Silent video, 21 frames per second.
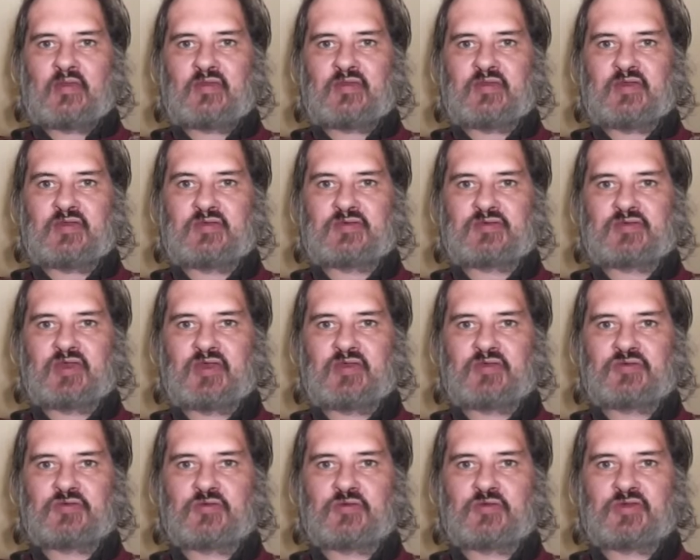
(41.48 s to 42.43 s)
These
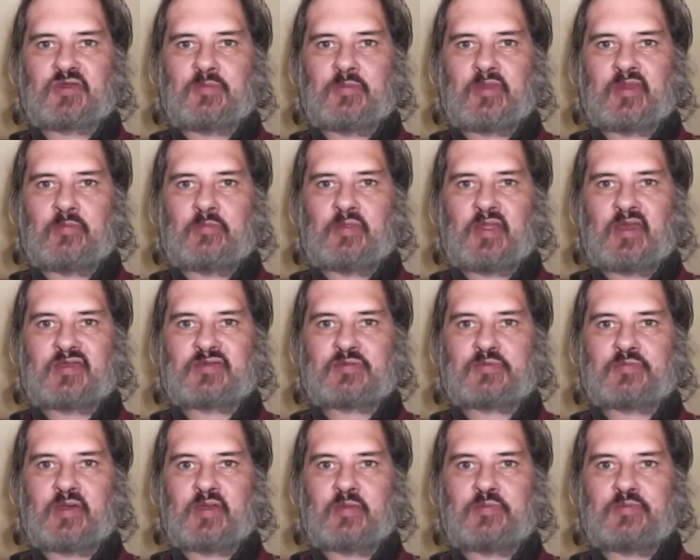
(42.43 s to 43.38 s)
chainsaws are being
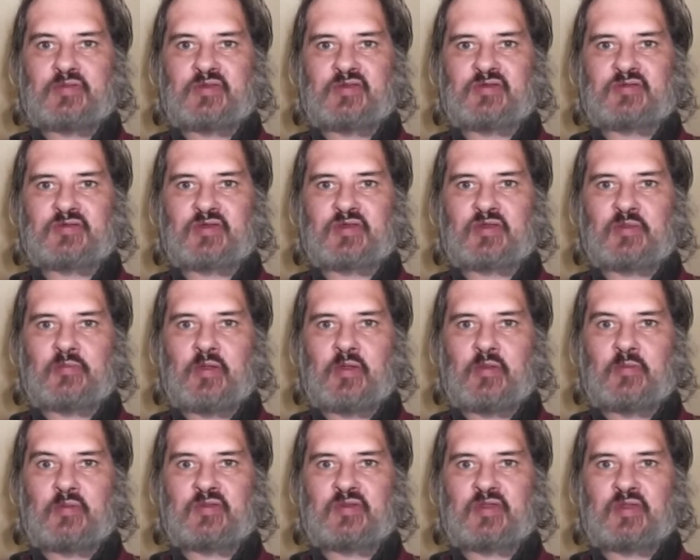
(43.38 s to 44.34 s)
blessed by priests at the
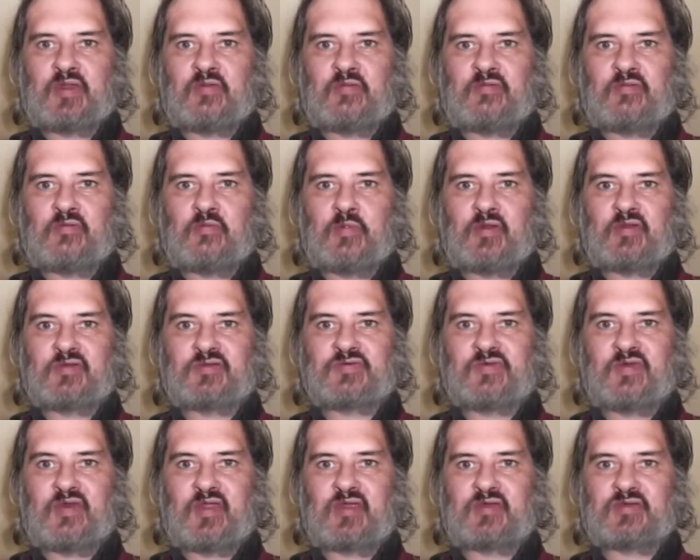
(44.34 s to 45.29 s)
moment. They've almost
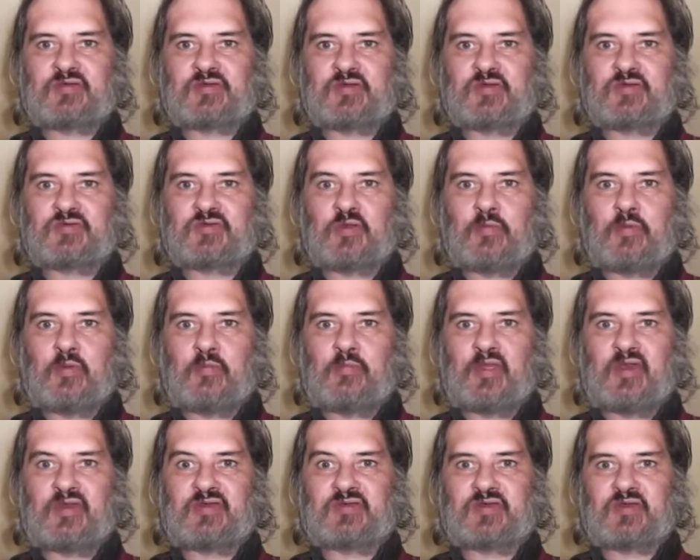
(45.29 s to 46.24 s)
finished the job
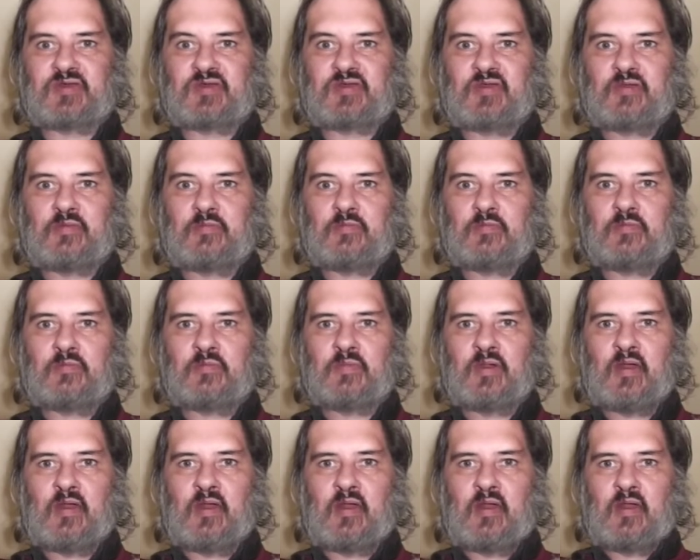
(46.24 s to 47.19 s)
of blessing them,
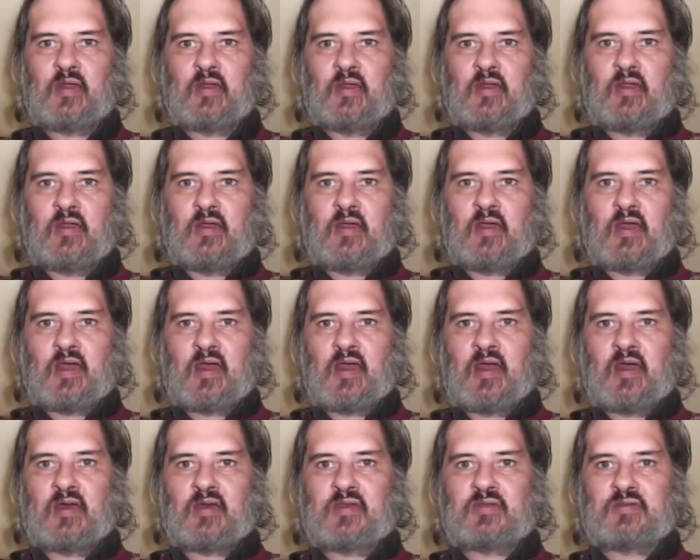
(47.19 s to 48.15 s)

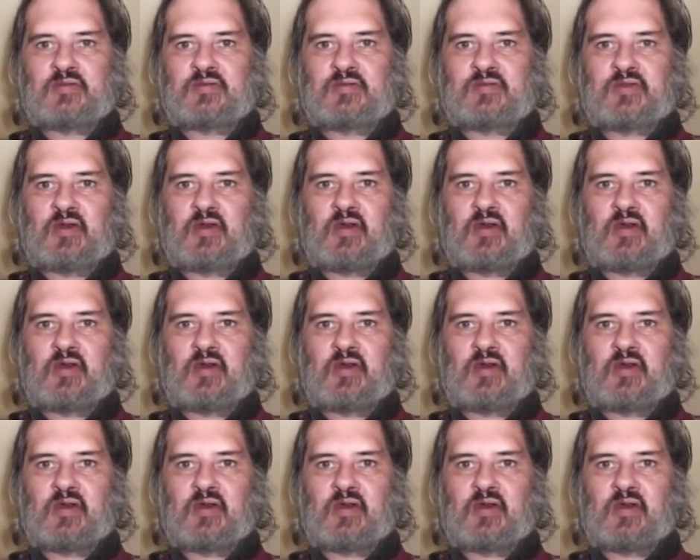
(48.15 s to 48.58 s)
and